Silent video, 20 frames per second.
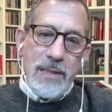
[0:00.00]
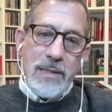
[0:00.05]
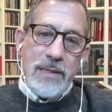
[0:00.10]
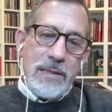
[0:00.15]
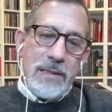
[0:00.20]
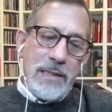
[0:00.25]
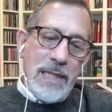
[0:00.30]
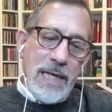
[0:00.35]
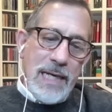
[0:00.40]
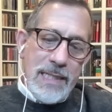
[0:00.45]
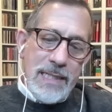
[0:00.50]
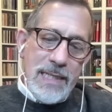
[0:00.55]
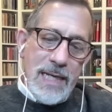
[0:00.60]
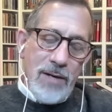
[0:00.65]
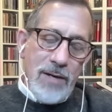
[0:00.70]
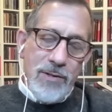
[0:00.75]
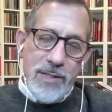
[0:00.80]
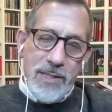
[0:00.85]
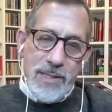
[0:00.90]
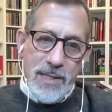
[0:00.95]
lay
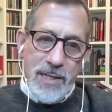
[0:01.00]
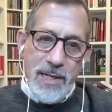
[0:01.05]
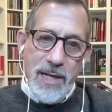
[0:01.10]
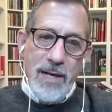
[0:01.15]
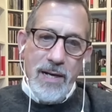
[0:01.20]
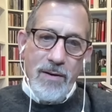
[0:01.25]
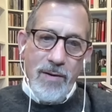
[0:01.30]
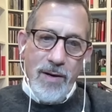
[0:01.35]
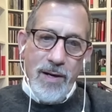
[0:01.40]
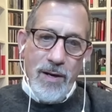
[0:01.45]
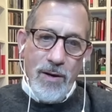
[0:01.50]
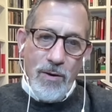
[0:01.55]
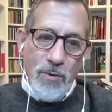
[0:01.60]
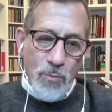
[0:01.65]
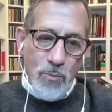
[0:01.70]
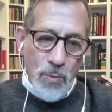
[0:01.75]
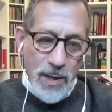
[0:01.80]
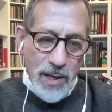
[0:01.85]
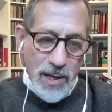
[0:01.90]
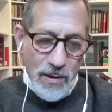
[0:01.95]
down a scenario
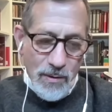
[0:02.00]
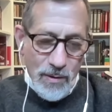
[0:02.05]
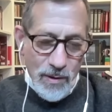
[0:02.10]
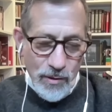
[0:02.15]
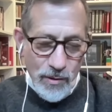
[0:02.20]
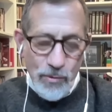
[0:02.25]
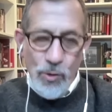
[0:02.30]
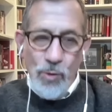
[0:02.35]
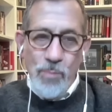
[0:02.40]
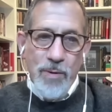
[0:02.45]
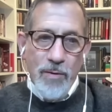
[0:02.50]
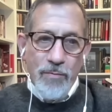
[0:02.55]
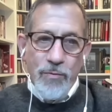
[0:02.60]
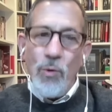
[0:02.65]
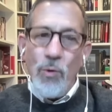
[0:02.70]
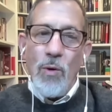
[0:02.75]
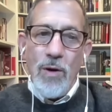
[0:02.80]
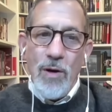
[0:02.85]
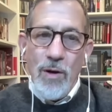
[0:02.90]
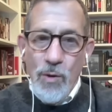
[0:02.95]
where a group of
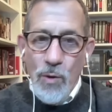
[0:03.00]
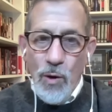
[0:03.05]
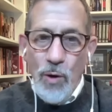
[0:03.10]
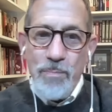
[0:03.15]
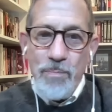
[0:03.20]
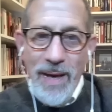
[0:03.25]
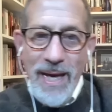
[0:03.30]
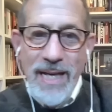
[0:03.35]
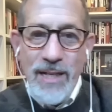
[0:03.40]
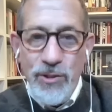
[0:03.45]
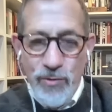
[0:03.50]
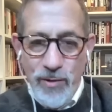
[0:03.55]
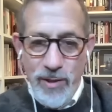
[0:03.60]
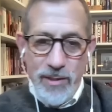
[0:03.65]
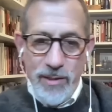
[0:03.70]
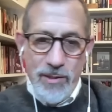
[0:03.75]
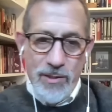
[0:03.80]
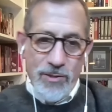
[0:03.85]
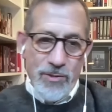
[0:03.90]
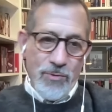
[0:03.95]
quote unquote
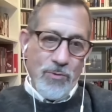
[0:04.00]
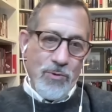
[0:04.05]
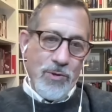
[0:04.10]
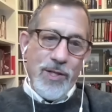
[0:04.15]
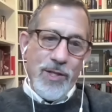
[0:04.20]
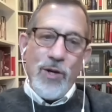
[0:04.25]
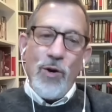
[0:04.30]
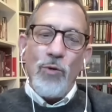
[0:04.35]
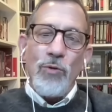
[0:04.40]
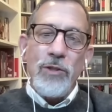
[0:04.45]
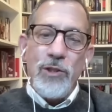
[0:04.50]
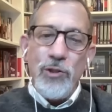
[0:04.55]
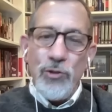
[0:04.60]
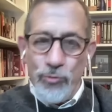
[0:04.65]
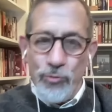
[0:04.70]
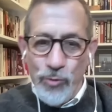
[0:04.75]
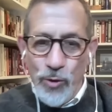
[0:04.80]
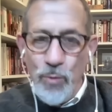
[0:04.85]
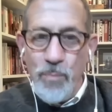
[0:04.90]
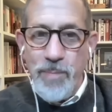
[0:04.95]
patriots, or the only
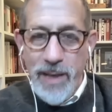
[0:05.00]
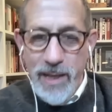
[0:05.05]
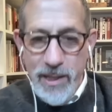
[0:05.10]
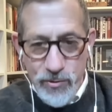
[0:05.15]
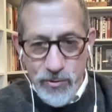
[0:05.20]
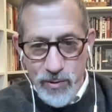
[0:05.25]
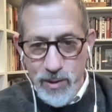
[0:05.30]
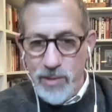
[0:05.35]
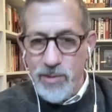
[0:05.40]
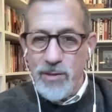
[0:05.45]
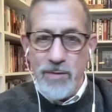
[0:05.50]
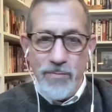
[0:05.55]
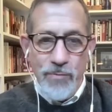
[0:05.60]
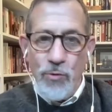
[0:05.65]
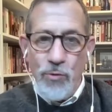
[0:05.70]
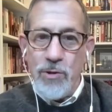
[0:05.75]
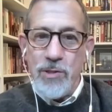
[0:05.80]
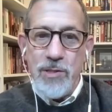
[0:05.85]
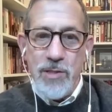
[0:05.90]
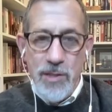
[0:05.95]
true patriots, and of
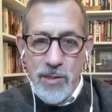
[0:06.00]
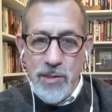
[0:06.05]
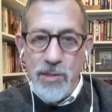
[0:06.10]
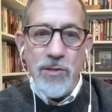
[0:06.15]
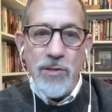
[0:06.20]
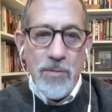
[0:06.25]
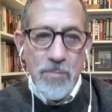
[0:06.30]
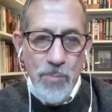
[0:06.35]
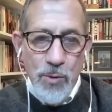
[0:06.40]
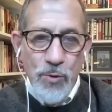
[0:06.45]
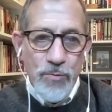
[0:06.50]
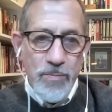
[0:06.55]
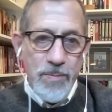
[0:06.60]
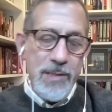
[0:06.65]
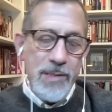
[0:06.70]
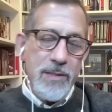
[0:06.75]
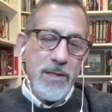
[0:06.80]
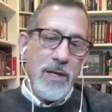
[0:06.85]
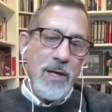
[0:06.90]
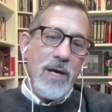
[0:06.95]
course this is a
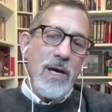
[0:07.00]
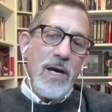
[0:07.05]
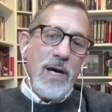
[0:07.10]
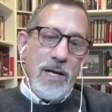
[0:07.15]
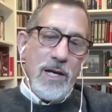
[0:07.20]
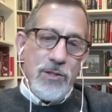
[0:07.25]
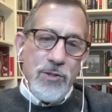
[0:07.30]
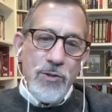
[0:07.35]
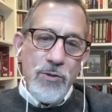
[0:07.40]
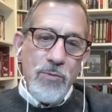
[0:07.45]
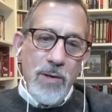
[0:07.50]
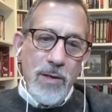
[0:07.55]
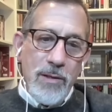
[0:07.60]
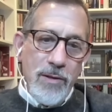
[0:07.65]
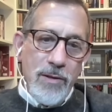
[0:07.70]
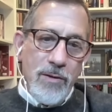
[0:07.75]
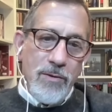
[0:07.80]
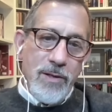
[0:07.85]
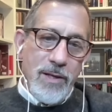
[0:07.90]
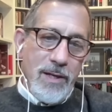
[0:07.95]
movement, as you well
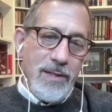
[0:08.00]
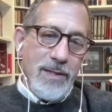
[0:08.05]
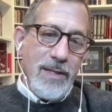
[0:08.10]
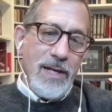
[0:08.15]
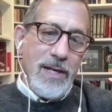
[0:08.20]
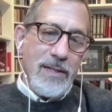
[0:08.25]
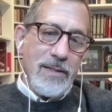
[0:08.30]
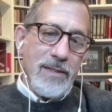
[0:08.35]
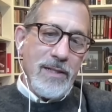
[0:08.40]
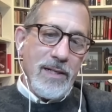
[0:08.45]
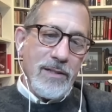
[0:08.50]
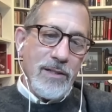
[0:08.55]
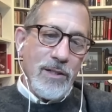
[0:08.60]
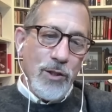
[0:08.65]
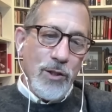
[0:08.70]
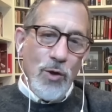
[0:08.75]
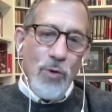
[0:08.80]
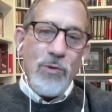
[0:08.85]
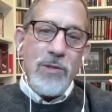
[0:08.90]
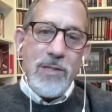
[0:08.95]
know, Ken, that
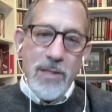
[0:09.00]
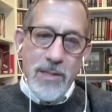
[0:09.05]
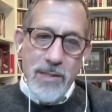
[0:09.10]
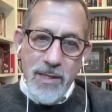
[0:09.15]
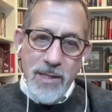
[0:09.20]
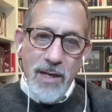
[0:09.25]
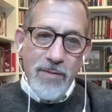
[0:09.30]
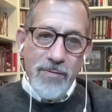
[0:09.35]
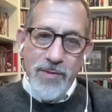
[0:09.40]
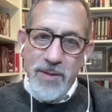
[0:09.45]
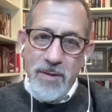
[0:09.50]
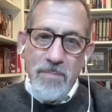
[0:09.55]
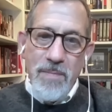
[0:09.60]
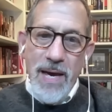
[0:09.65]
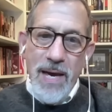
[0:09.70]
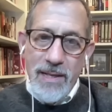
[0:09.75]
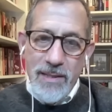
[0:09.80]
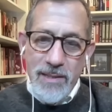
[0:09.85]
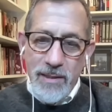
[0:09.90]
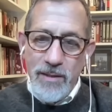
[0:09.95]
cloaks itself in the
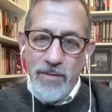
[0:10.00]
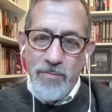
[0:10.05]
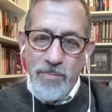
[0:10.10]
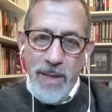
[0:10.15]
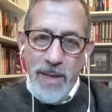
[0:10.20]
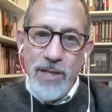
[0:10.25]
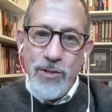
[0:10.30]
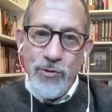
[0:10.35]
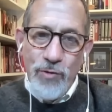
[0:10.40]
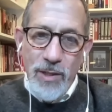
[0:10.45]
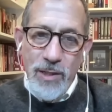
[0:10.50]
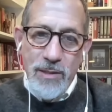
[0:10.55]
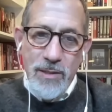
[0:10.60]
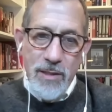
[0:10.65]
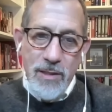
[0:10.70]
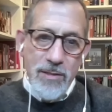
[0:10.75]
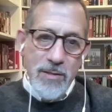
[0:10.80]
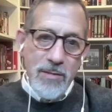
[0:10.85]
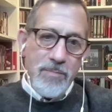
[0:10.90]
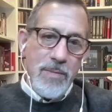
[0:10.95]
mantle of
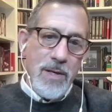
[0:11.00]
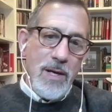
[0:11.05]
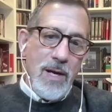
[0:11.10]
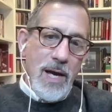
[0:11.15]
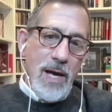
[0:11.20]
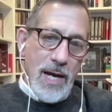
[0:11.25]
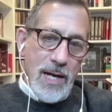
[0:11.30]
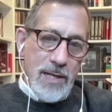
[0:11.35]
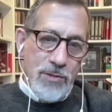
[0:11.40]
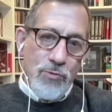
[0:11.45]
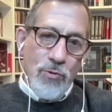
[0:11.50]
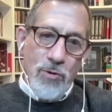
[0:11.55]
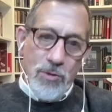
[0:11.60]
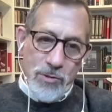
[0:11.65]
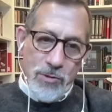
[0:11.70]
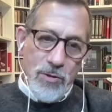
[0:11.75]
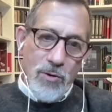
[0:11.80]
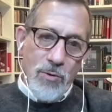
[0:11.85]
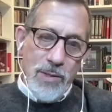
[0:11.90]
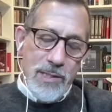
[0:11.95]
patriotism as
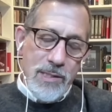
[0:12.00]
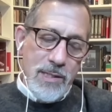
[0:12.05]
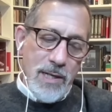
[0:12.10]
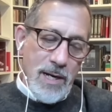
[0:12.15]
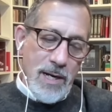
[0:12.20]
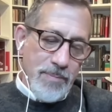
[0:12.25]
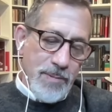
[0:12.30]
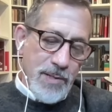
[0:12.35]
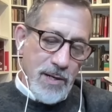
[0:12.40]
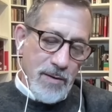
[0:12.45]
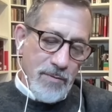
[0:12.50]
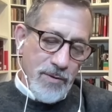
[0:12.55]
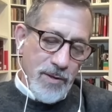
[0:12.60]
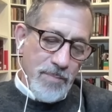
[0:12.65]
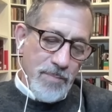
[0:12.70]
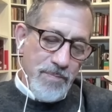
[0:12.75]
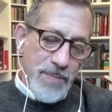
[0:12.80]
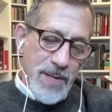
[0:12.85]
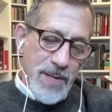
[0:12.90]
also as top cover,